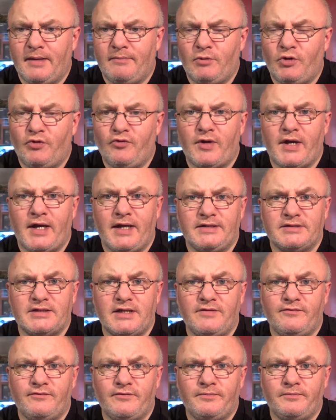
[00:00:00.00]
greys
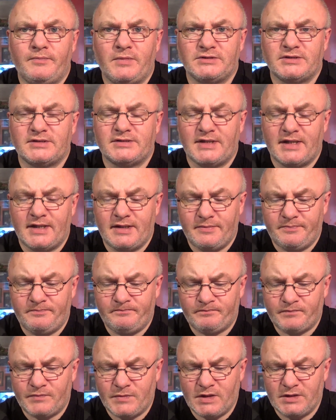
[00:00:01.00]
even, as I said.
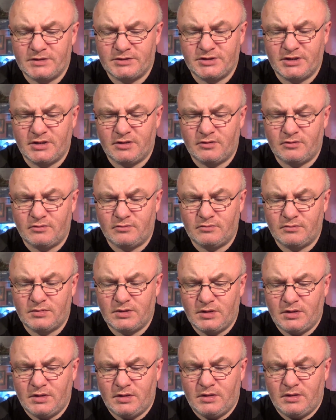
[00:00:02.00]
So
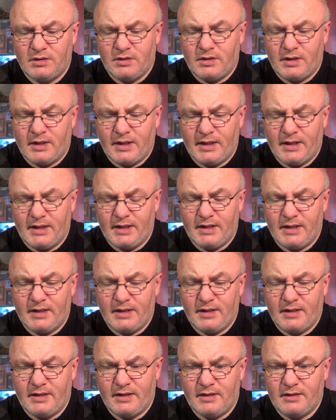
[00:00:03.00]

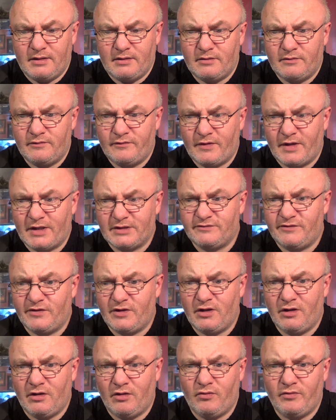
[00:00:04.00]
as for
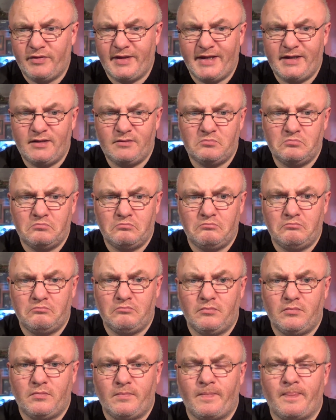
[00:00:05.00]
clothing,
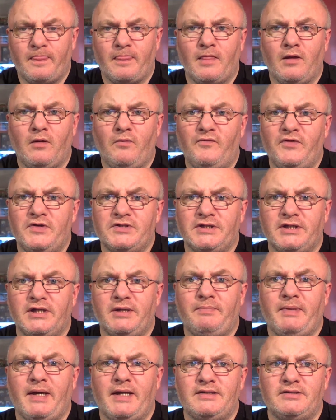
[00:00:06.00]
obviously
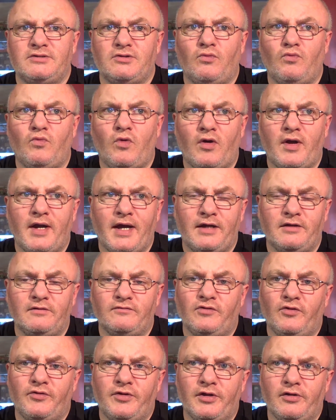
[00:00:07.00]
depends on what kind of
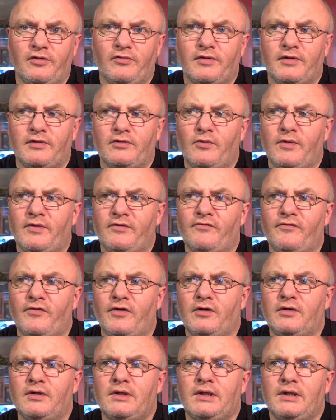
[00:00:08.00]
look you're going
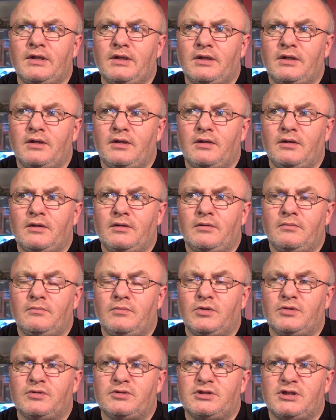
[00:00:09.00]
for,
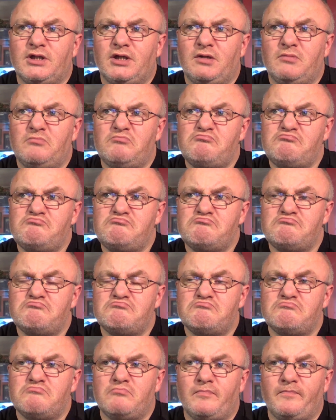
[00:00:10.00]
but I
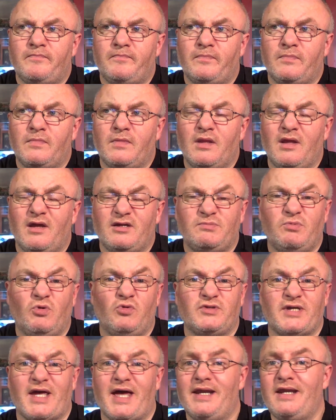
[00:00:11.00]

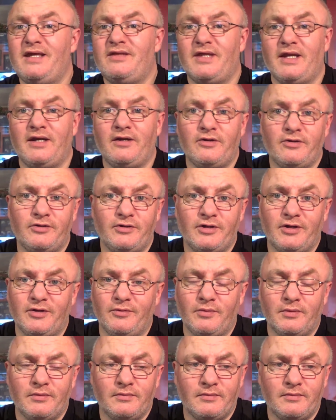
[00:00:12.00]
suppose anything can do.